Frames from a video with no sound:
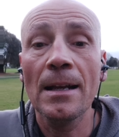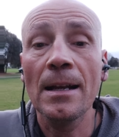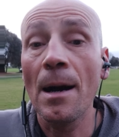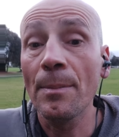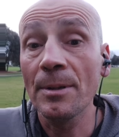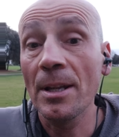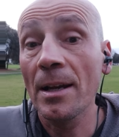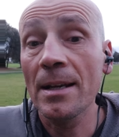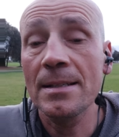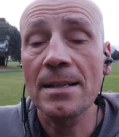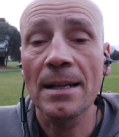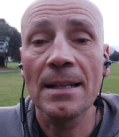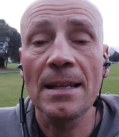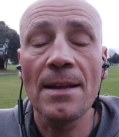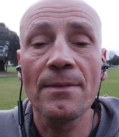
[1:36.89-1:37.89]
carbon
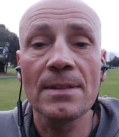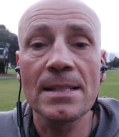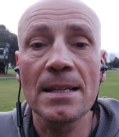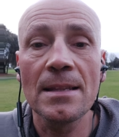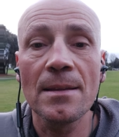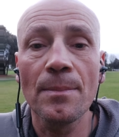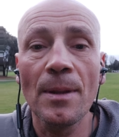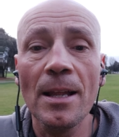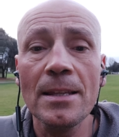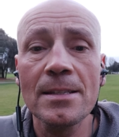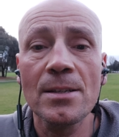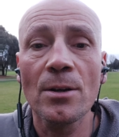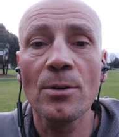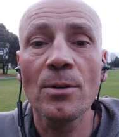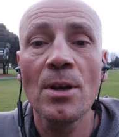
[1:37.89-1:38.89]
dioxide levels in the blood,
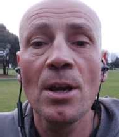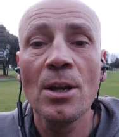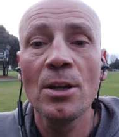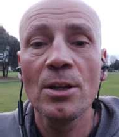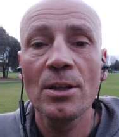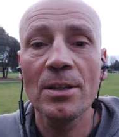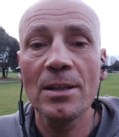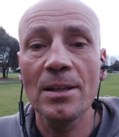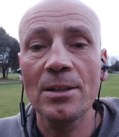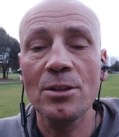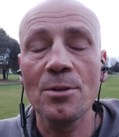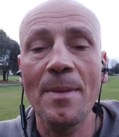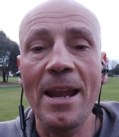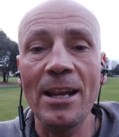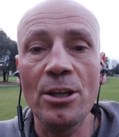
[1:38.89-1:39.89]
so
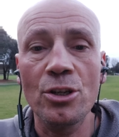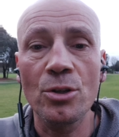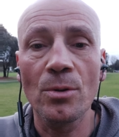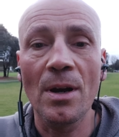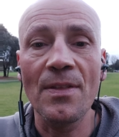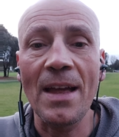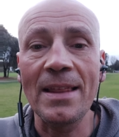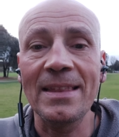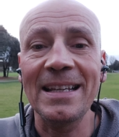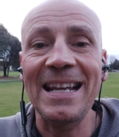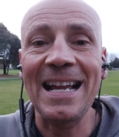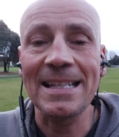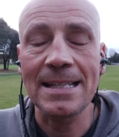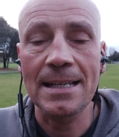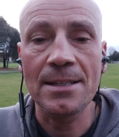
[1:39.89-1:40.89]
to make sure that the
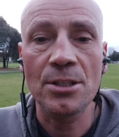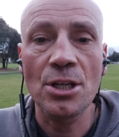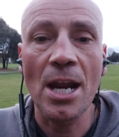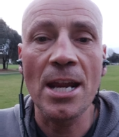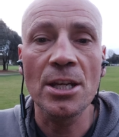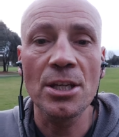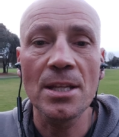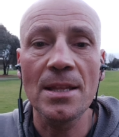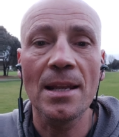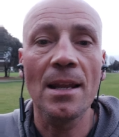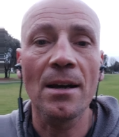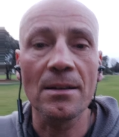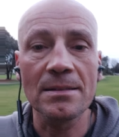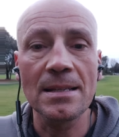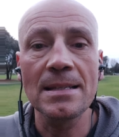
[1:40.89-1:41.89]
gas exchange in the
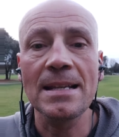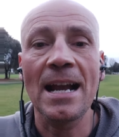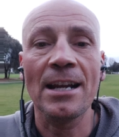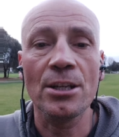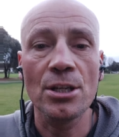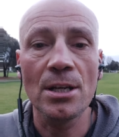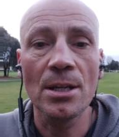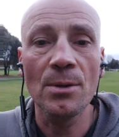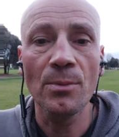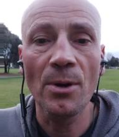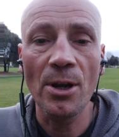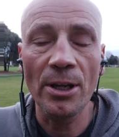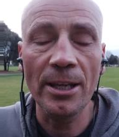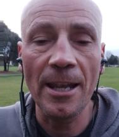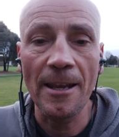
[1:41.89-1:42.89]
lungs is actually
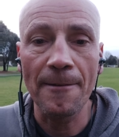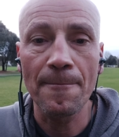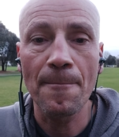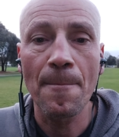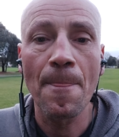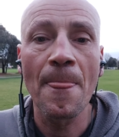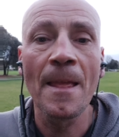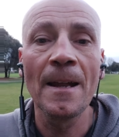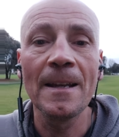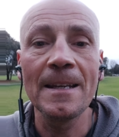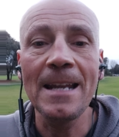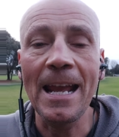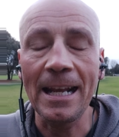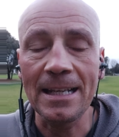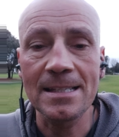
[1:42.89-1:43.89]
working.
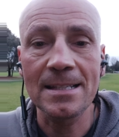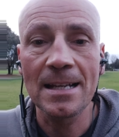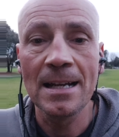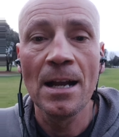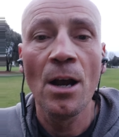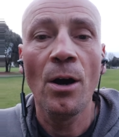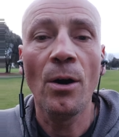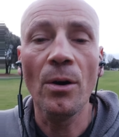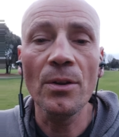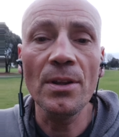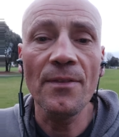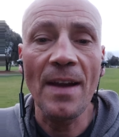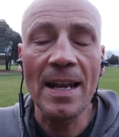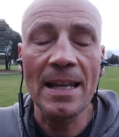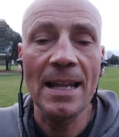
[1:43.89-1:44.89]
Next, on
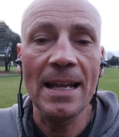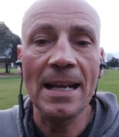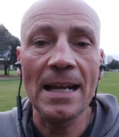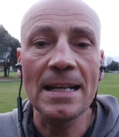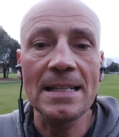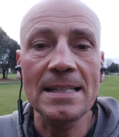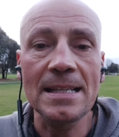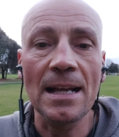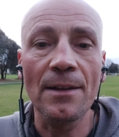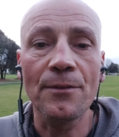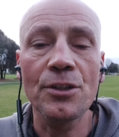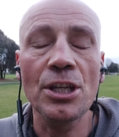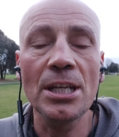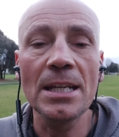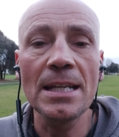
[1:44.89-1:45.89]
the ventilator
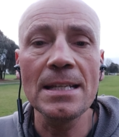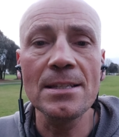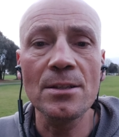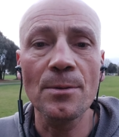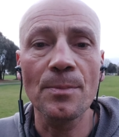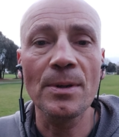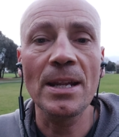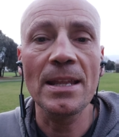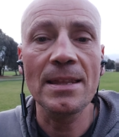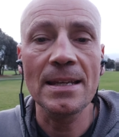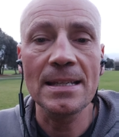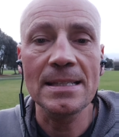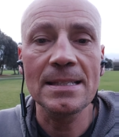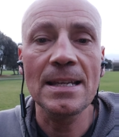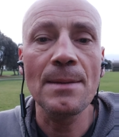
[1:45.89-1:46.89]
itself, she needs to breathe
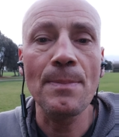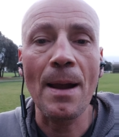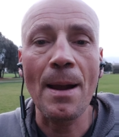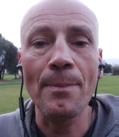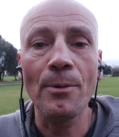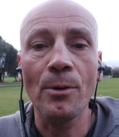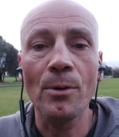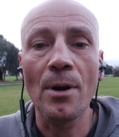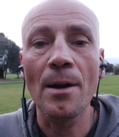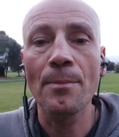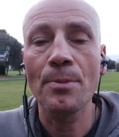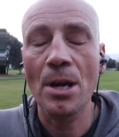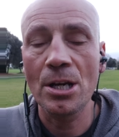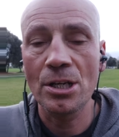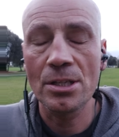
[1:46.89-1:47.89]
in CPAP or
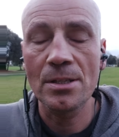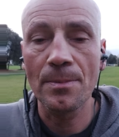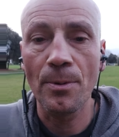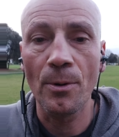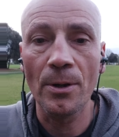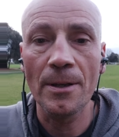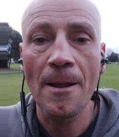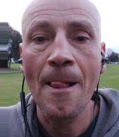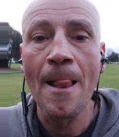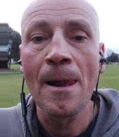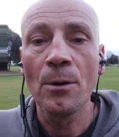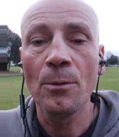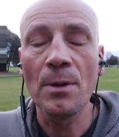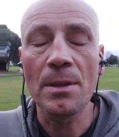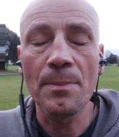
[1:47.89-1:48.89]
pressure support
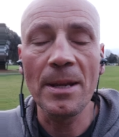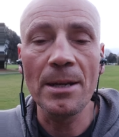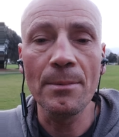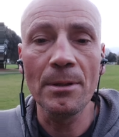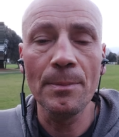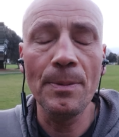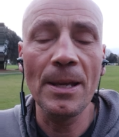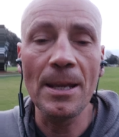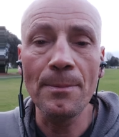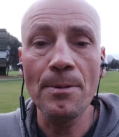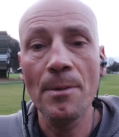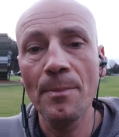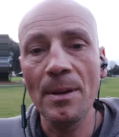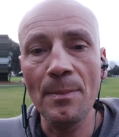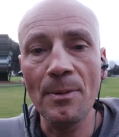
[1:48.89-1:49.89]
with minimal PEEP,
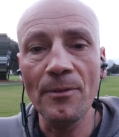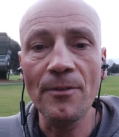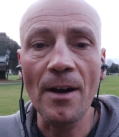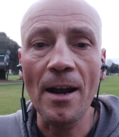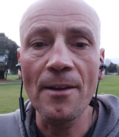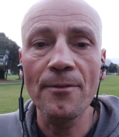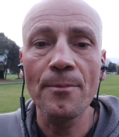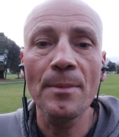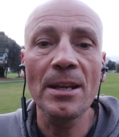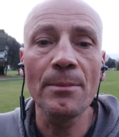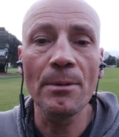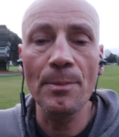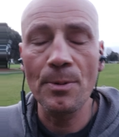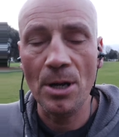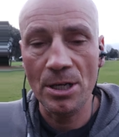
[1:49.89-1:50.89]
PEEP of 5,
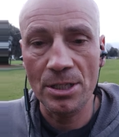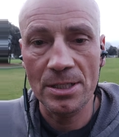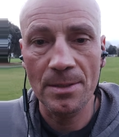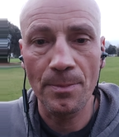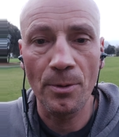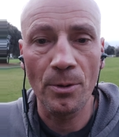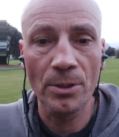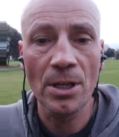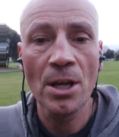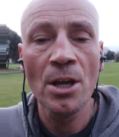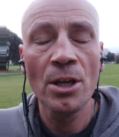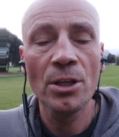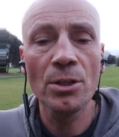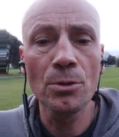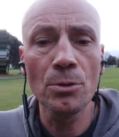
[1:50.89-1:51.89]
minimal pressure support,
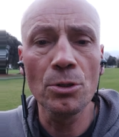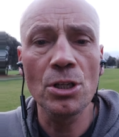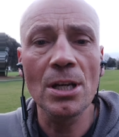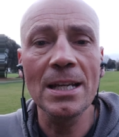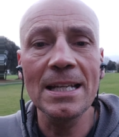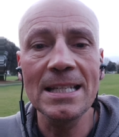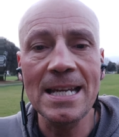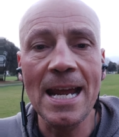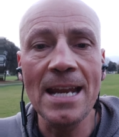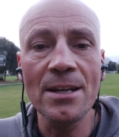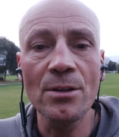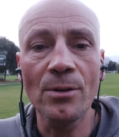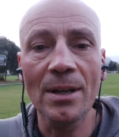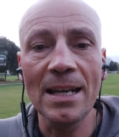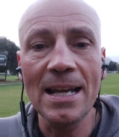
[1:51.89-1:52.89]
usually
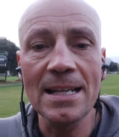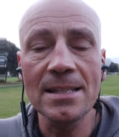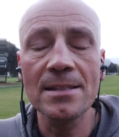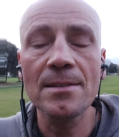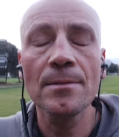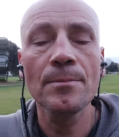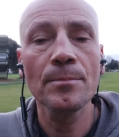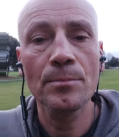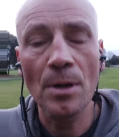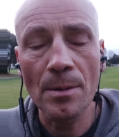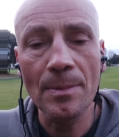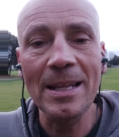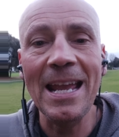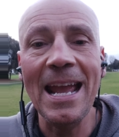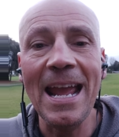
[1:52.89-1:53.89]
10 or less,
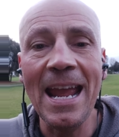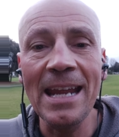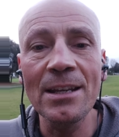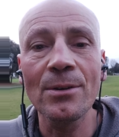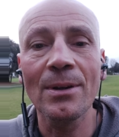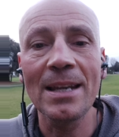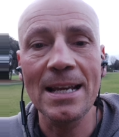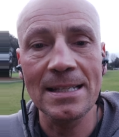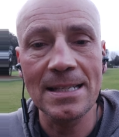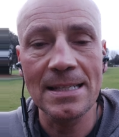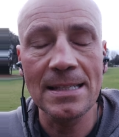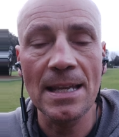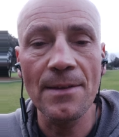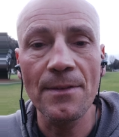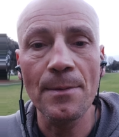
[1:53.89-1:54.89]
probably 8 or less
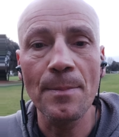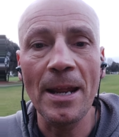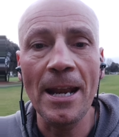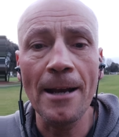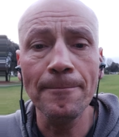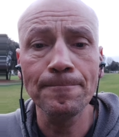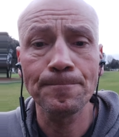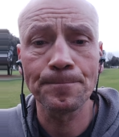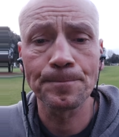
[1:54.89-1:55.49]
is even better.